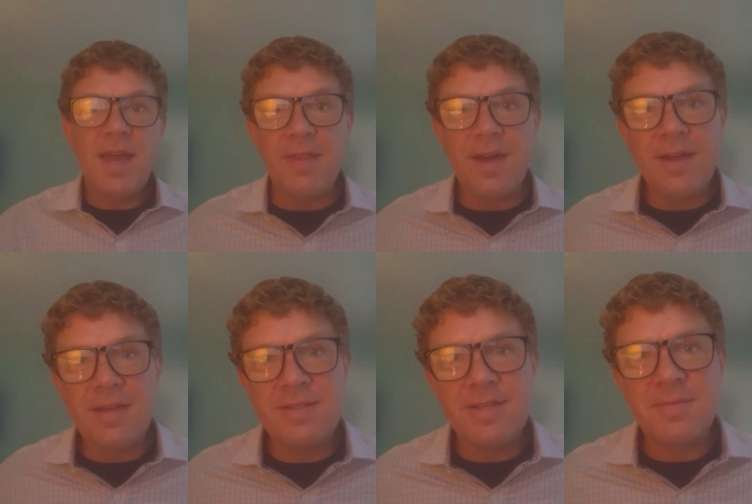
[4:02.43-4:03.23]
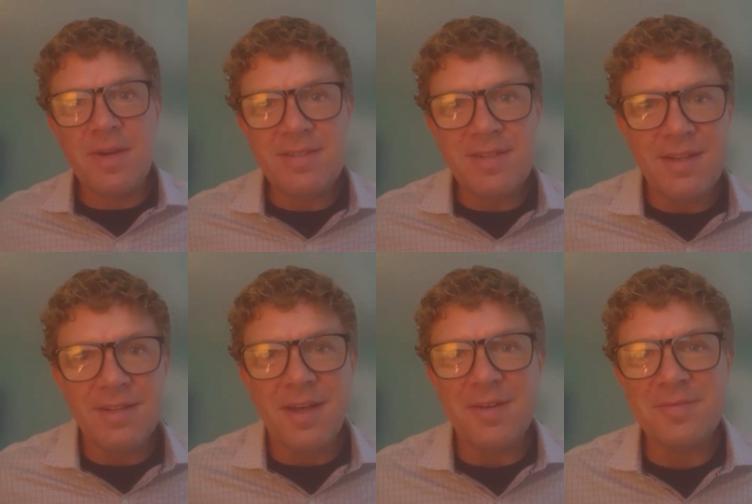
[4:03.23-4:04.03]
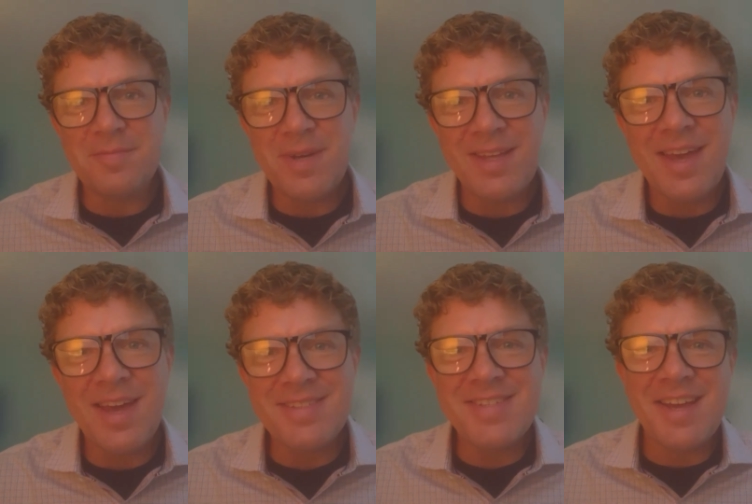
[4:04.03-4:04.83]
that gets into my data love. But yes,